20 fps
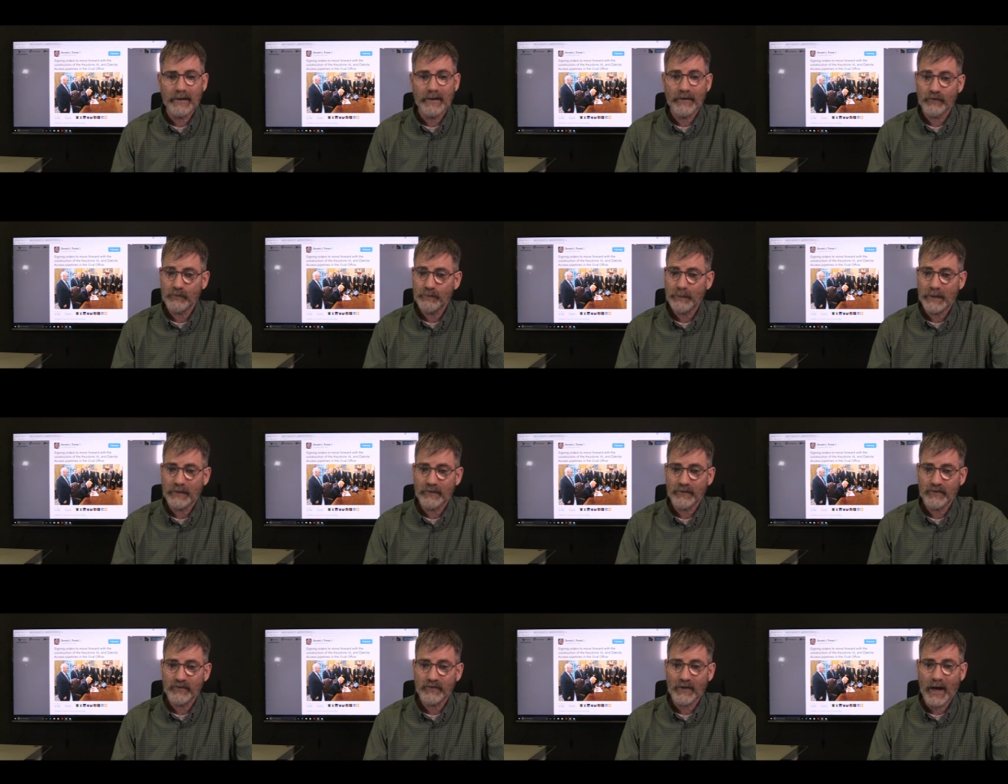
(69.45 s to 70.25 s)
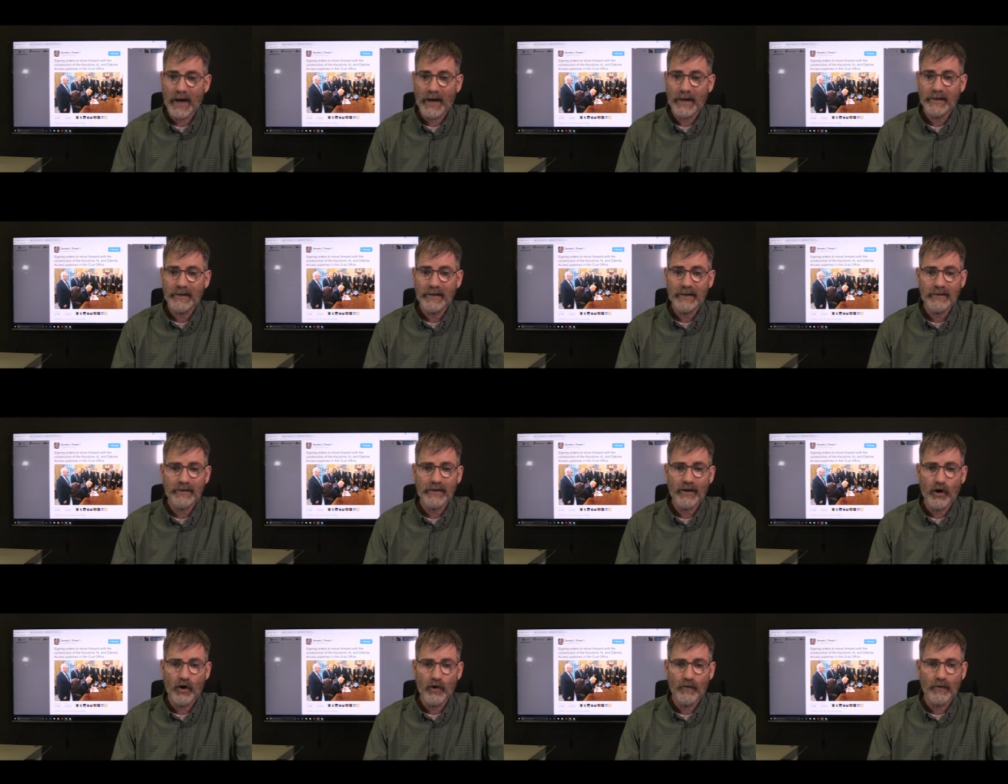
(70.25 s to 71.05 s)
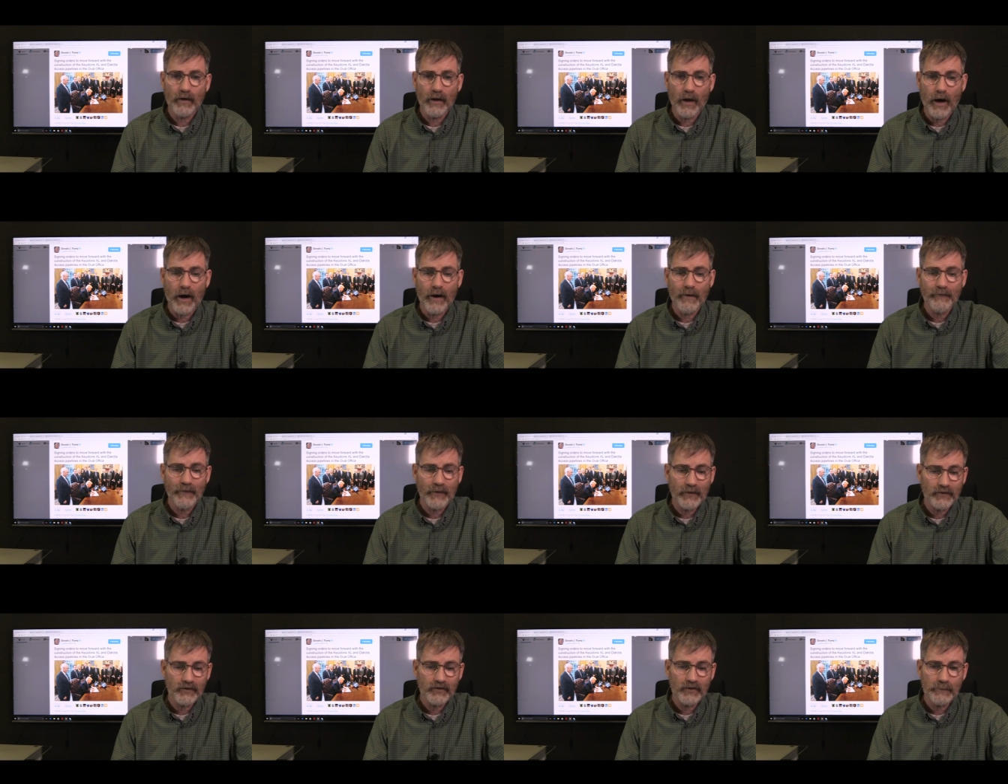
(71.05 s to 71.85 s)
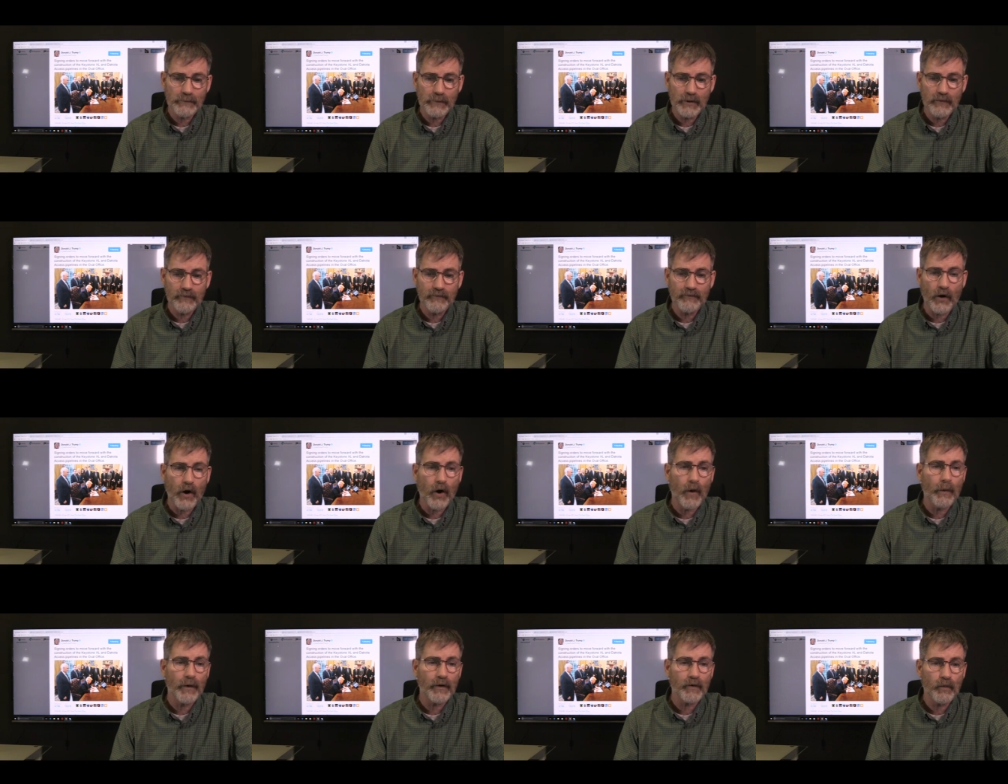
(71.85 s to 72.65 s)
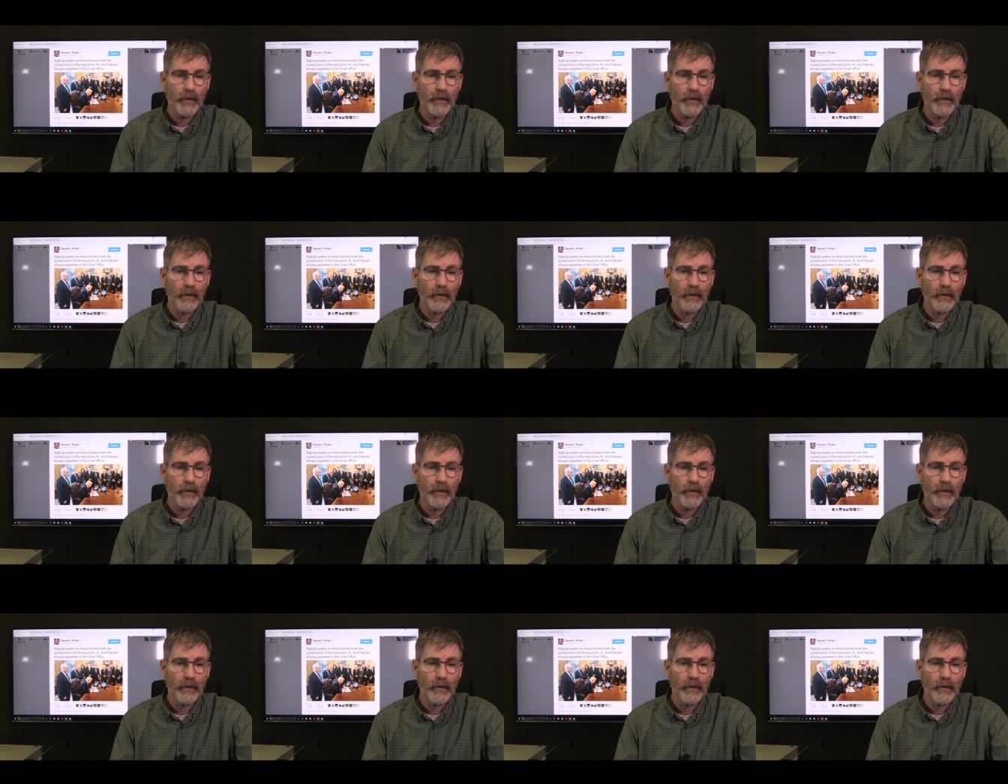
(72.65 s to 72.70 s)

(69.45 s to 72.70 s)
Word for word: has been signed in the Oval Office to move forward